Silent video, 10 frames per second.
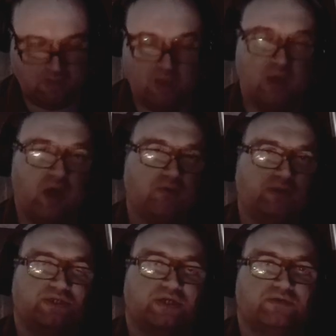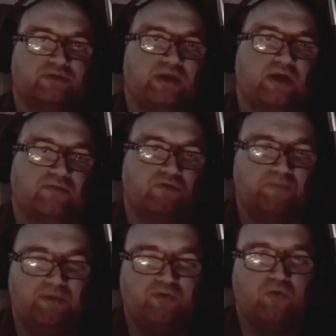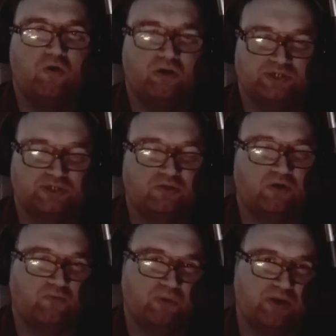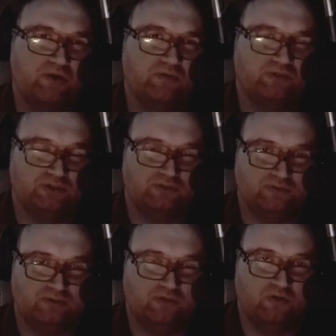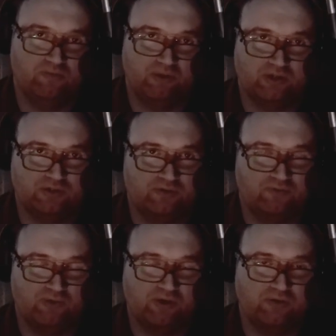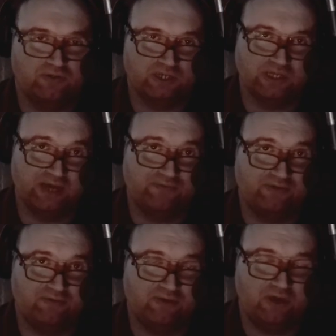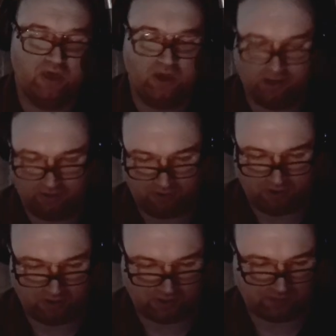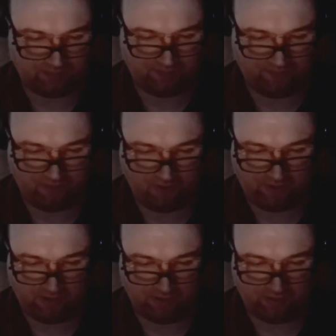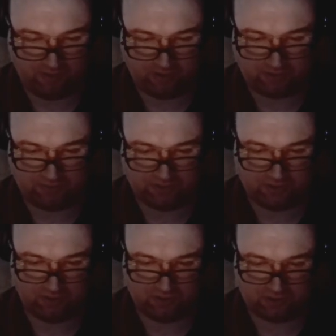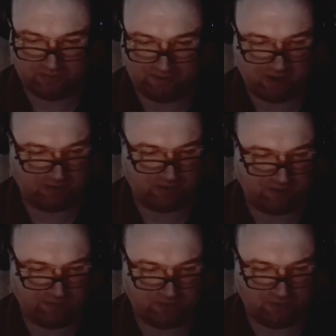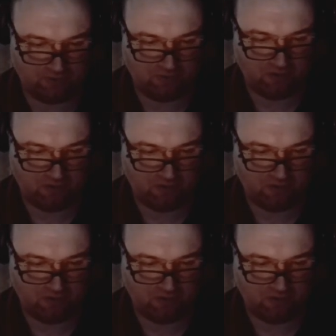I'm going to say this right now. You people who are still on Windows, on Microsoft Windows 11, you will notice you will notice the results, compare them to.